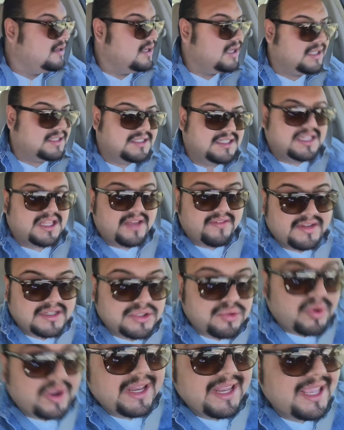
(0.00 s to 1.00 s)
It's
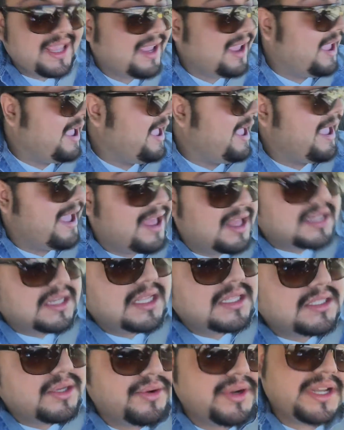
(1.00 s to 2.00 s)
11:20 and
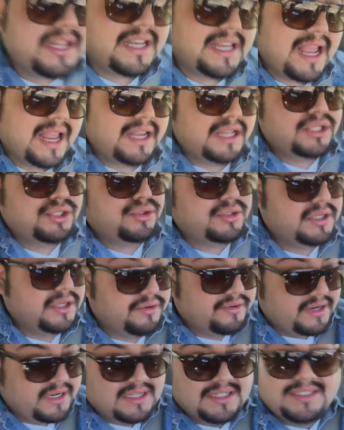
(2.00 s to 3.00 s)
it's already 92
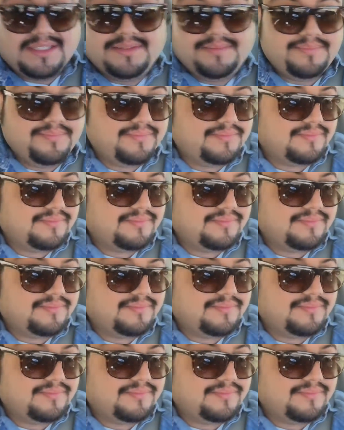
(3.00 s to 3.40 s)
degrees.